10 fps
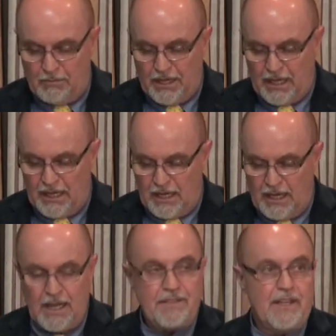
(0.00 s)
But
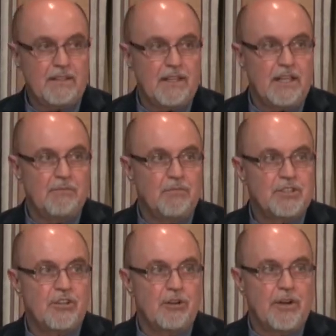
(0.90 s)
I think that I'm
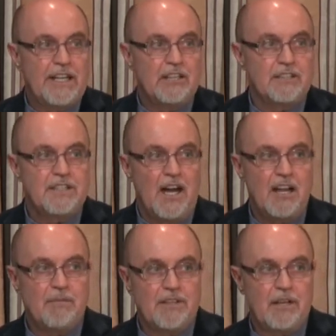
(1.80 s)
sort of running out of
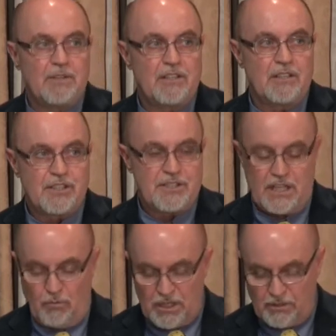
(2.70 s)
time, and I'm going to just
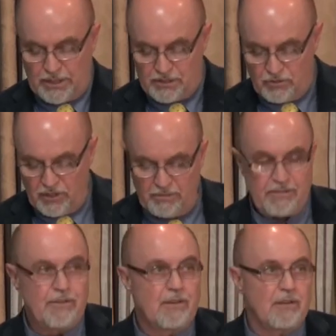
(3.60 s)
tell one quick story
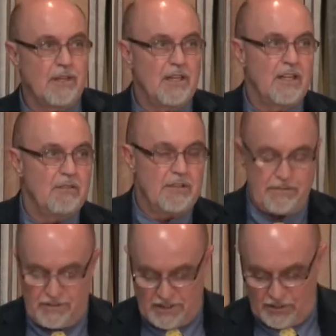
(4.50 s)
before
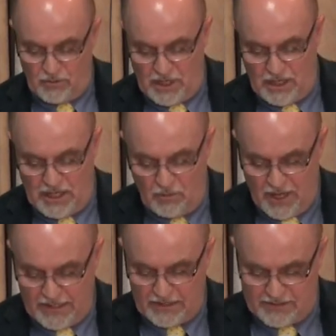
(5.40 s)
I
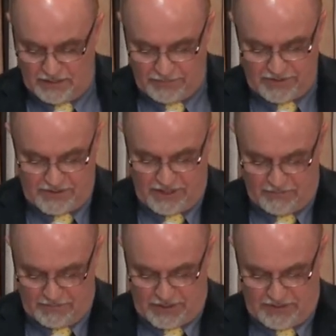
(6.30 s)
wind this up and say
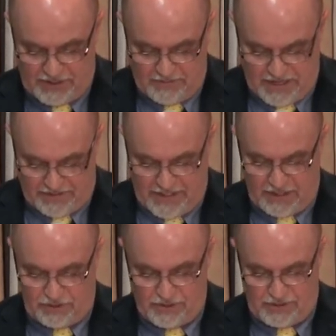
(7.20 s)
my
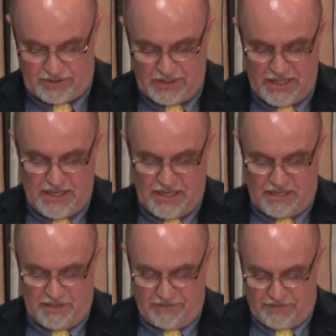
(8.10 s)
thank yous and
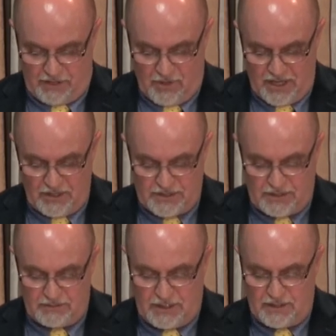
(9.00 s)
my farewells
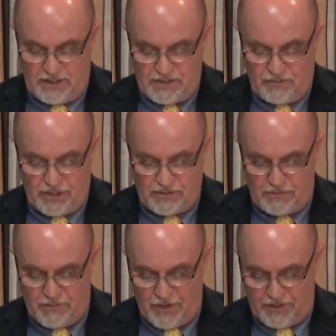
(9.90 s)
and so on and so
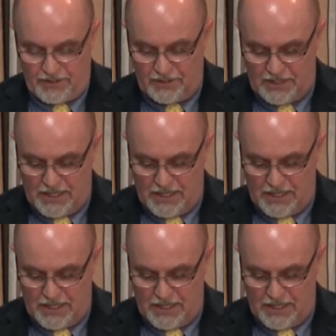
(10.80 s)
forth. And